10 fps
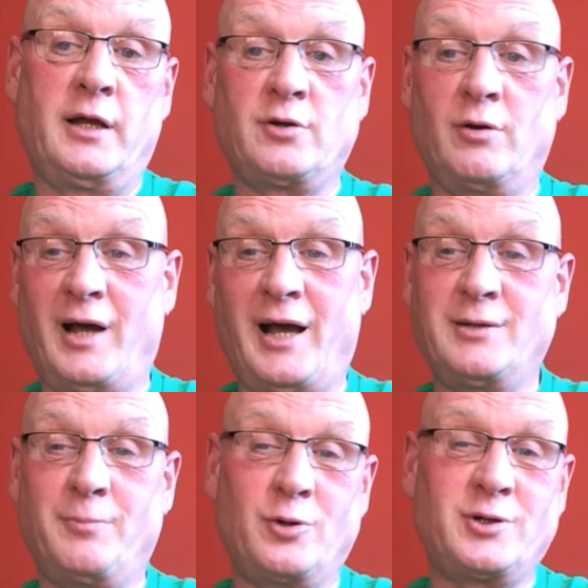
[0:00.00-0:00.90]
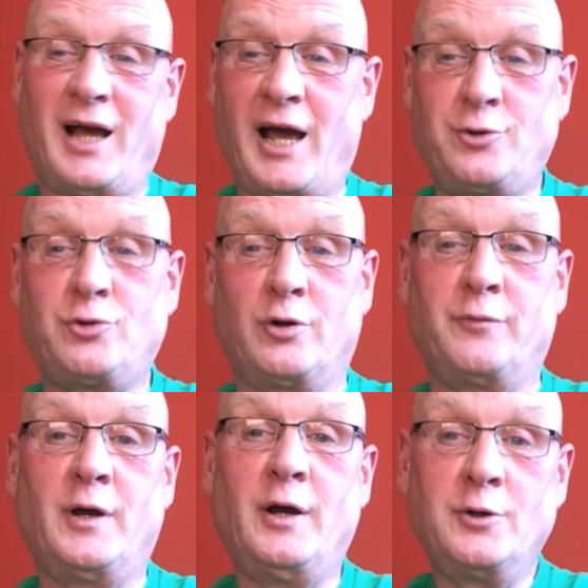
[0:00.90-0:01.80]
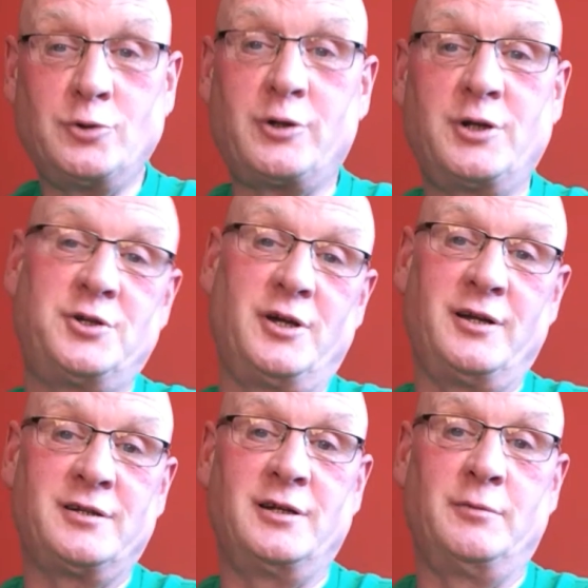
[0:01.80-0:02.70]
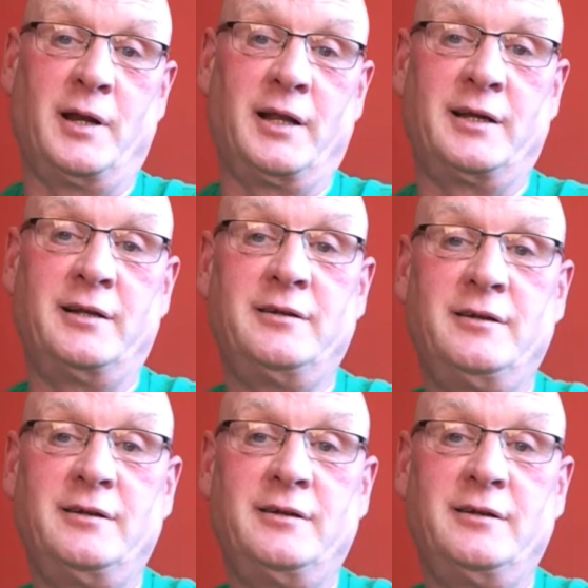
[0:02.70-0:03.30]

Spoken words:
So as a boxer, I should have took it seriously when I did.